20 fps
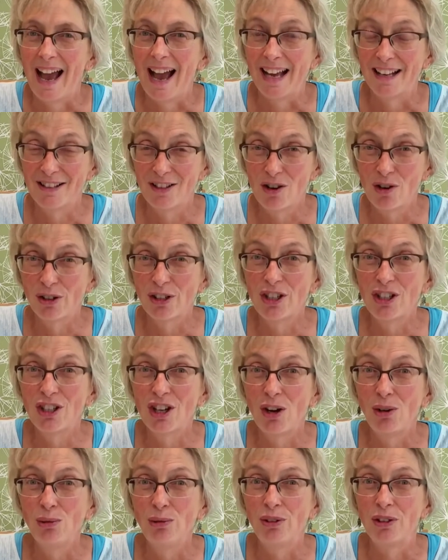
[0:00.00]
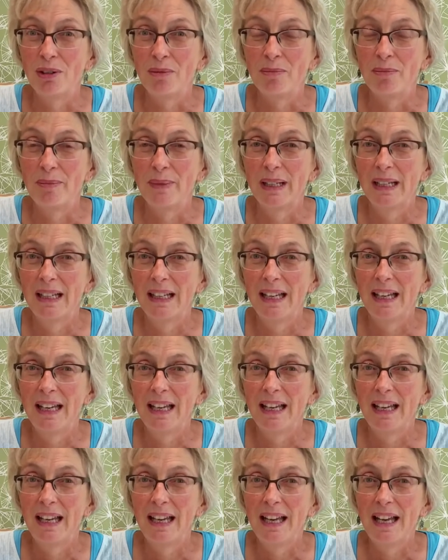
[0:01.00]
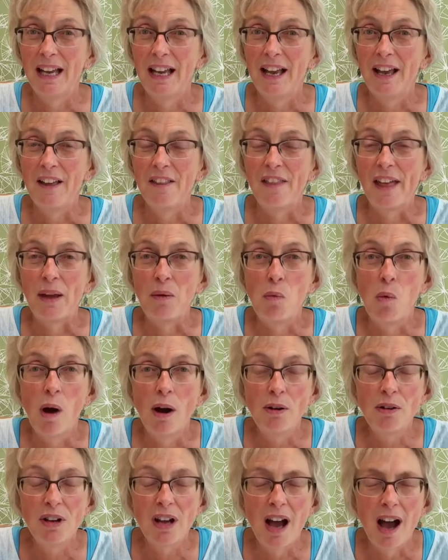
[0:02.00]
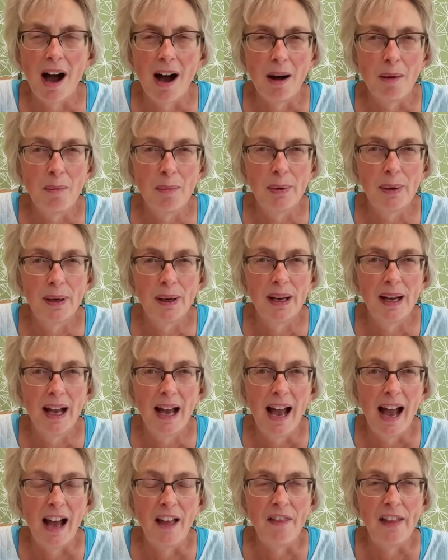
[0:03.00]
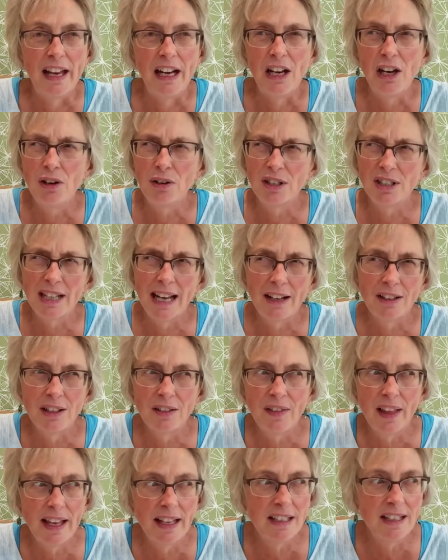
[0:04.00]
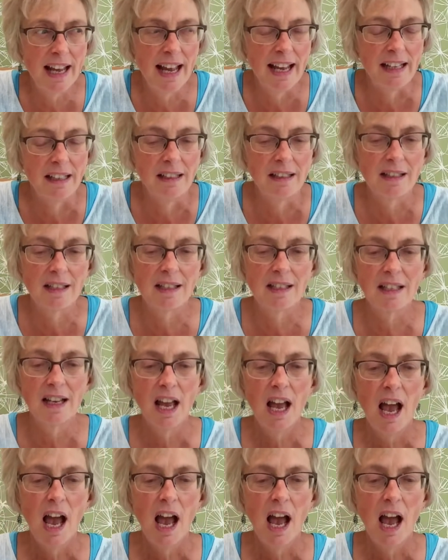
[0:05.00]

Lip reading: as God had told them, they woke up and they looked out of their tents,